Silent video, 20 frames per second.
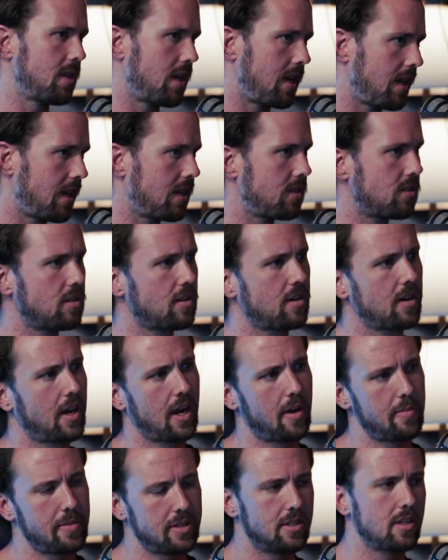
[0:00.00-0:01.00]
like
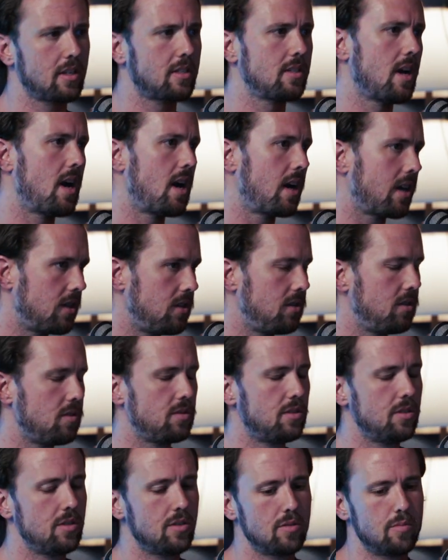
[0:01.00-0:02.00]
Instagram and TikTok and
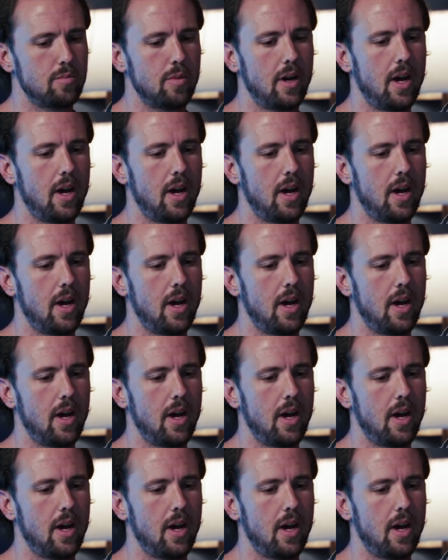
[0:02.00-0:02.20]
YouTube.